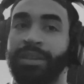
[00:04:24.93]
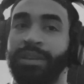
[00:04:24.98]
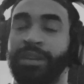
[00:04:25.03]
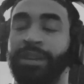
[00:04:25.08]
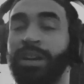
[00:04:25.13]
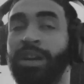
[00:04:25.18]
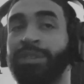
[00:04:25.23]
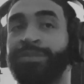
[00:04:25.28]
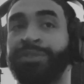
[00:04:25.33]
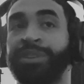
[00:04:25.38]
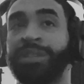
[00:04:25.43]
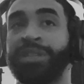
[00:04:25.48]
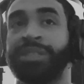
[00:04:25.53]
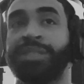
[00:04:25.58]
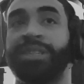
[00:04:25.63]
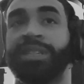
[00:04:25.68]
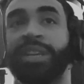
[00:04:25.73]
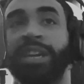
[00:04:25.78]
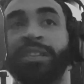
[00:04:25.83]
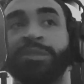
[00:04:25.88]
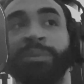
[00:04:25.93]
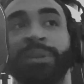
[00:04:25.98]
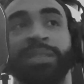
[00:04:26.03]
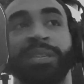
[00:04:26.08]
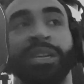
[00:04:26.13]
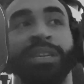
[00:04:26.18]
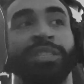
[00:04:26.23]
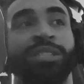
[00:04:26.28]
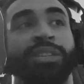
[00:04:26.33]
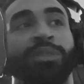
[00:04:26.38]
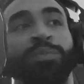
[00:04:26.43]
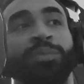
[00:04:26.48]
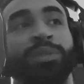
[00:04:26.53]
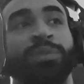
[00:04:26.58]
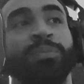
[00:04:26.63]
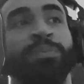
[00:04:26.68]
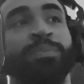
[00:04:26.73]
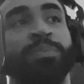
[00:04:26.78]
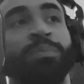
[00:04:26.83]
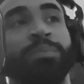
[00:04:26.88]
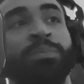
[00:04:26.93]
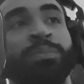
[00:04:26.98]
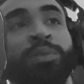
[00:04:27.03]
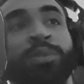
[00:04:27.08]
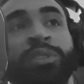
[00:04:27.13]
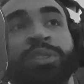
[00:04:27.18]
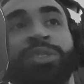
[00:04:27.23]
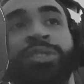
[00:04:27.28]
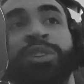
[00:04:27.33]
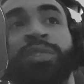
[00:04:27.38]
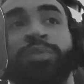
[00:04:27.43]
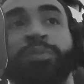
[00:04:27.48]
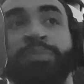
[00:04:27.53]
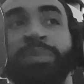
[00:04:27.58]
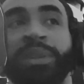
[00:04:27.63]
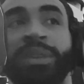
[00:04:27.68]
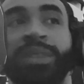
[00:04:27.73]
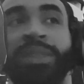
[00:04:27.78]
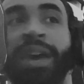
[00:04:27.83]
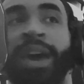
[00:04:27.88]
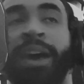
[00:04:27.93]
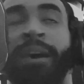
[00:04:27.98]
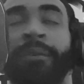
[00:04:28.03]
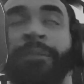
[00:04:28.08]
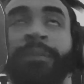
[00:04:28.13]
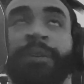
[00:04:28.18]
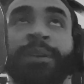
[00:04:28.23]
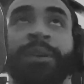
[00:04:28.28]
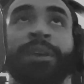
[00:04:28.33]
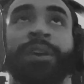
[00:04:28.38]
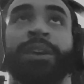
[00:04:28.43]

an unrealistic expectation would more so be that